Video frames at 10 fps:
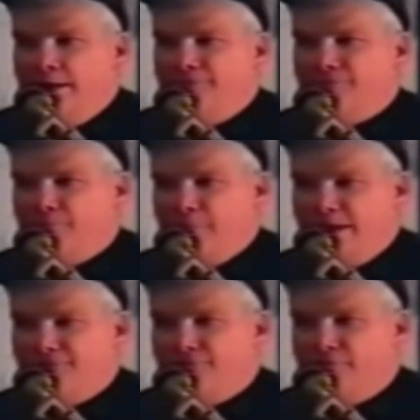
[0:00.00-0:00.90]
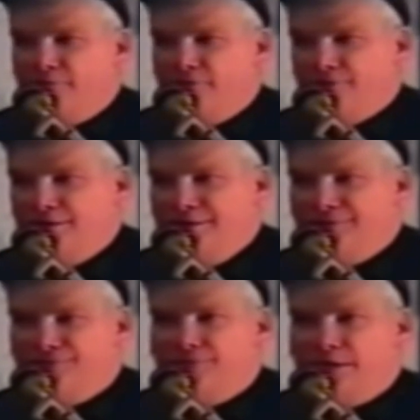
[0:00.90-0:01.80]
And he was a master
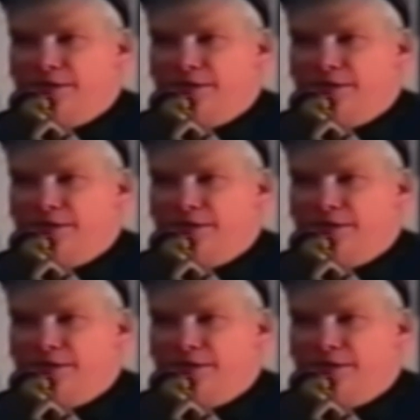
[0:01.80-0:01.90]
machinist.